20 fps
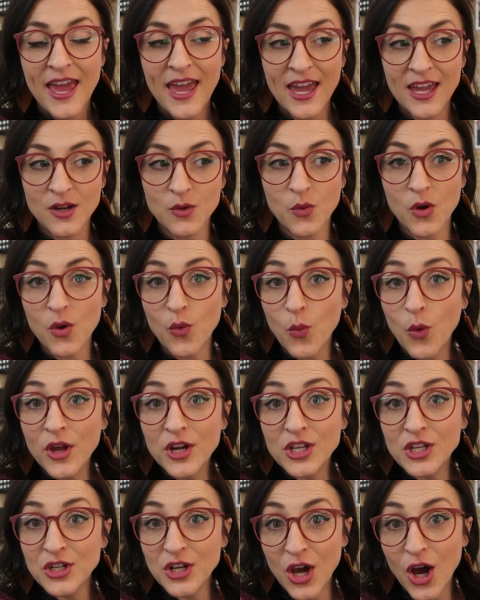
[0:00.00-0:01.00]
And well,
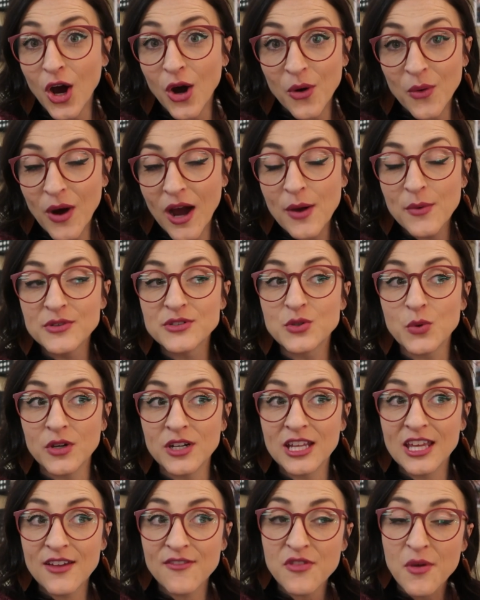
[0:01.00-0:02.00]
what do you know? I was
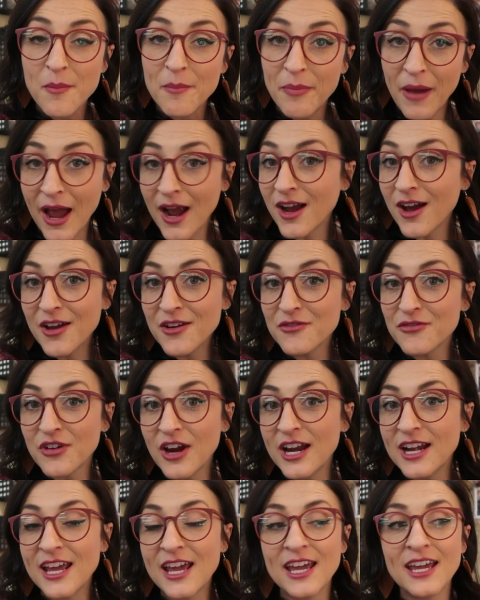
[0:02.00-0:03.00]
going to give them back on
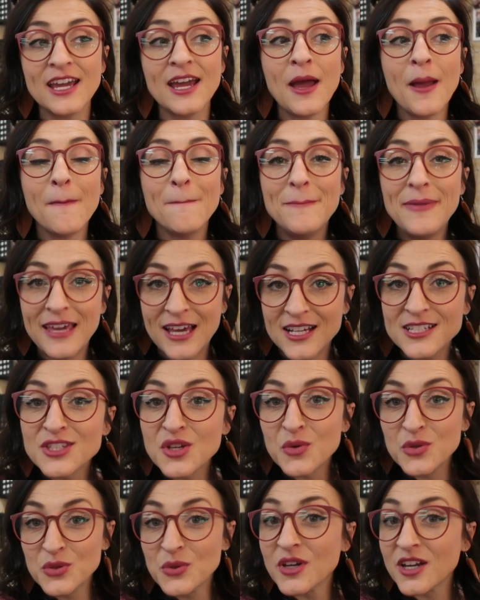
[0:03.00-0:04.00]
Friday because
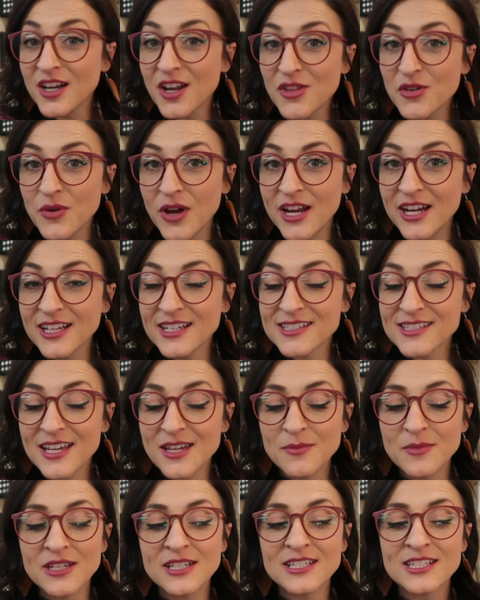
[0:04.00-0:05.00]
they were doing another writing
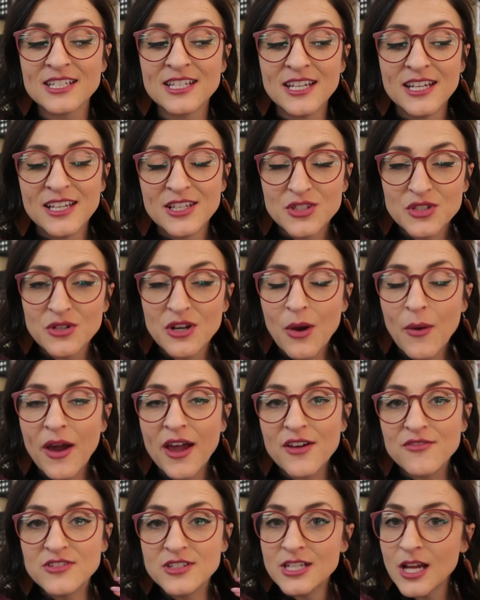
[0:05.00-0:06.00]
assignment. So now
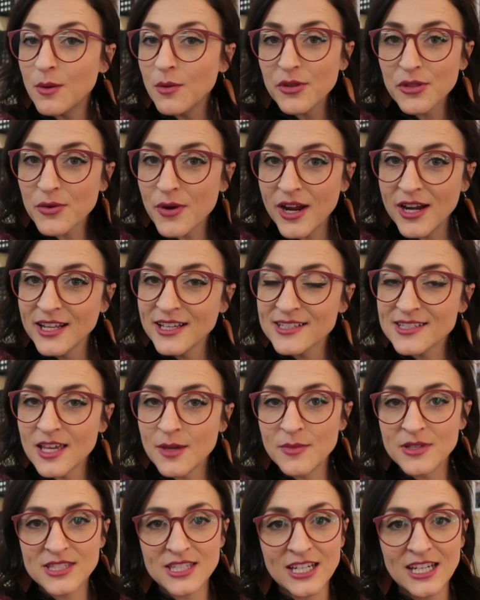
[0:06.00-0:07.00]
I have double the writing
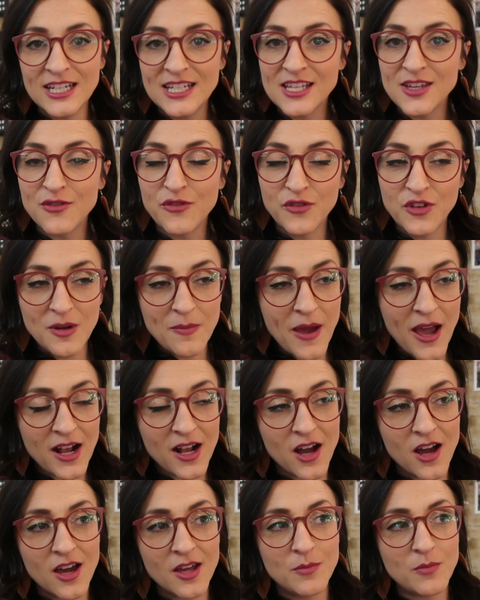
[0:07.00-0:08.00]
assignments I need to give
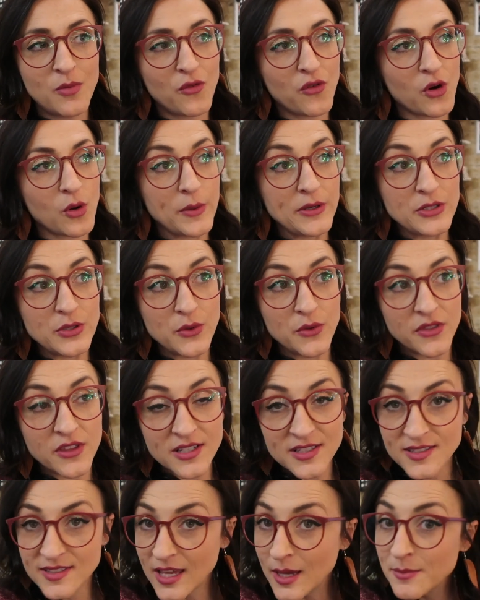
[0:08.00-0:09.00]
feedback on before we do
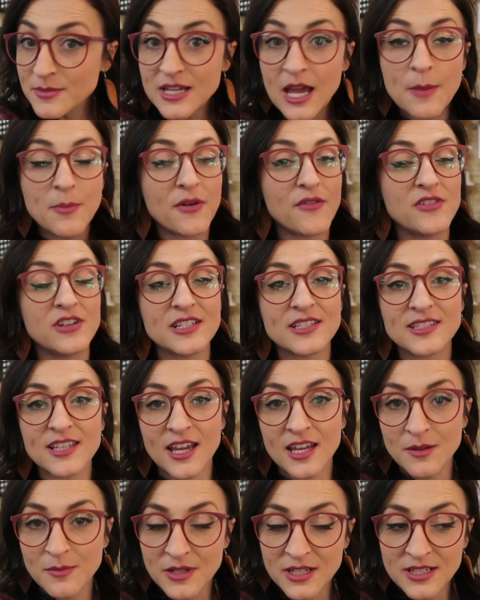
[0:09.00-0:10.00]
the same type of an
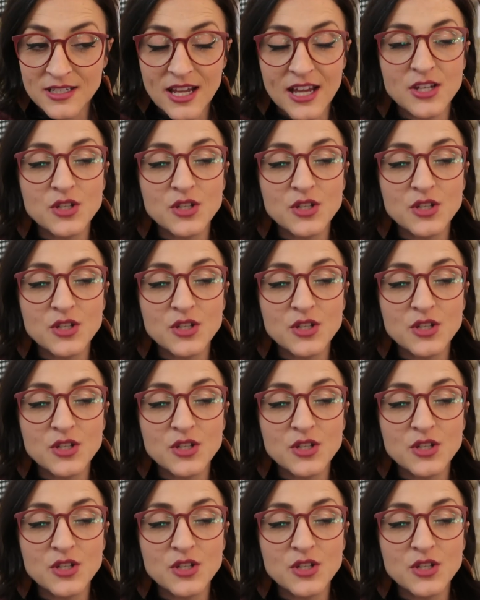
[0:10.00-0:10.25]
assignment.